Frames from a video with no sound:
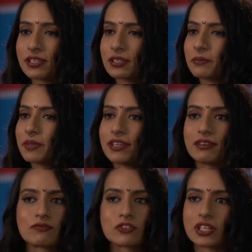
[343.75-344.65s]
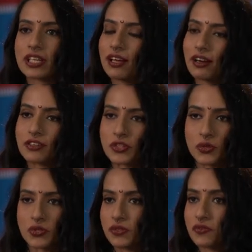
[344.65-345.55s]
can be really our
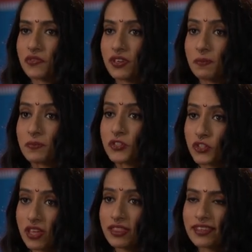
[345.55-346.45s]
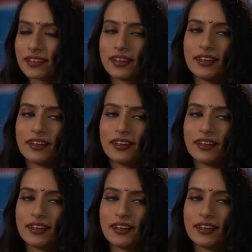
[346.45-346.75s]
source of strength.